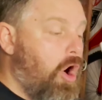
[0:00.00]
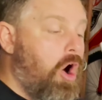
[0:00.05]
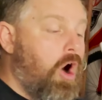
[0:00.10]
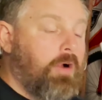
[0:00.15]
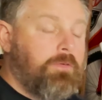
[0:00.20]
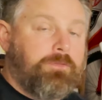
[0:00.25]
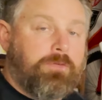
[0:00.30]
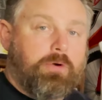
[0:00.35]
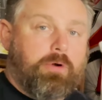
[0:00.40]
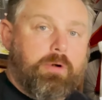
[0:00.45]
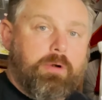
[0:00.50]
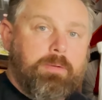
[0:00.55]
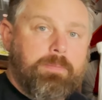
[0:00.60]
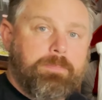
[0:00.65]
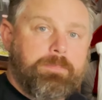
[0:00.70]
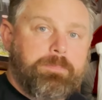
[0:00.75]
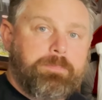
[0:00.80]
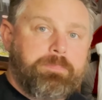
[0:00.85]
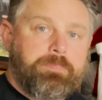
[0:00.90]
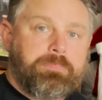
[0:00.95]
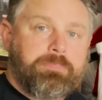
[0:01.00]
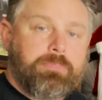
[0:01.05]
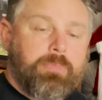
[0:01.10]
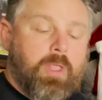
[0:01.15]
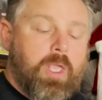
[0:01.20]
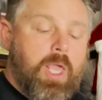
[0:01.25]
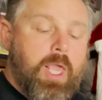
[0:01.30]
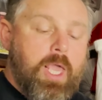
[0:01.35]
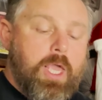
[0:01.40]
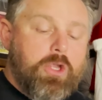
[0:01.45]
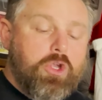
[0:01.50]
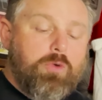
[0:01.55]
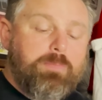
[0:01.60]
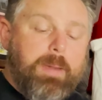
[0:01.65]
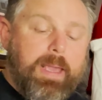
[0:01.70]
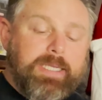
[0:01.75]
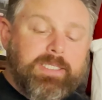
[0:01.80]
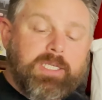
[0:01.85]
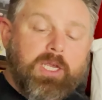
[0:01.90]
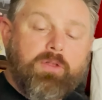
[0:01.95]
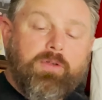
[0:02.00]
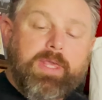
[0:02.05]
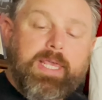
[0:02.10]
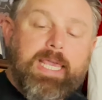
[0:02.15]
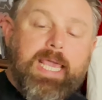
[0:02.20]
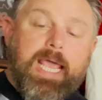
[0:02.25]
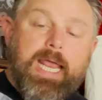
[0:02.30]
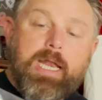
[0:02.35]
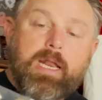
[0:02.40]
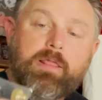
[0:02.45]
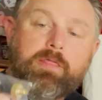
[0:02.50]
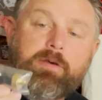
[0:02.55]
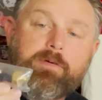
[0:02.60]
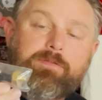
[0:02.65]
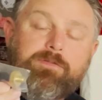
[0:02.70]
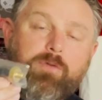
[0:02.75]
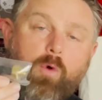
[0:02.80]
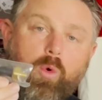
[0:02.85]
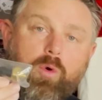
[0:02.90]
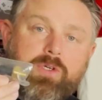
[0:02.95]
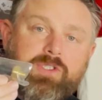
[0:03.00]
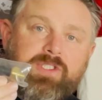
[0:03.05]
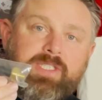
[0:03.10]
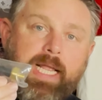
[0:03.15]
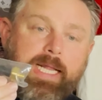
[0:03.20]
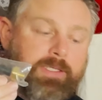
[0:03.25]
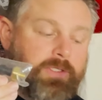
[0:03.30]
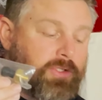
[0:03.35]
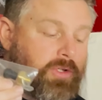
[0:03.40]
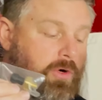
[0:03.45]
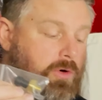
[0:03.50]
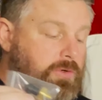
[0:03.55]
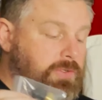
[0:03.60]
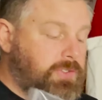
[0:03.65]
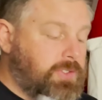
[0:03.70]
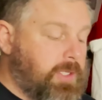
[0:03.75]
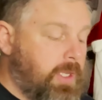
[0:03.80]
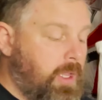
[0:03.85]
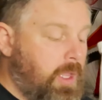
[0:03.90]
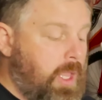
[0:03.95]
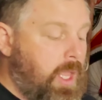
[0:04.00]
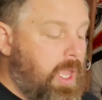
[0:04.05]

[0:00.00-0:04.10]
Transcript: offered, you basically get the 4 sensors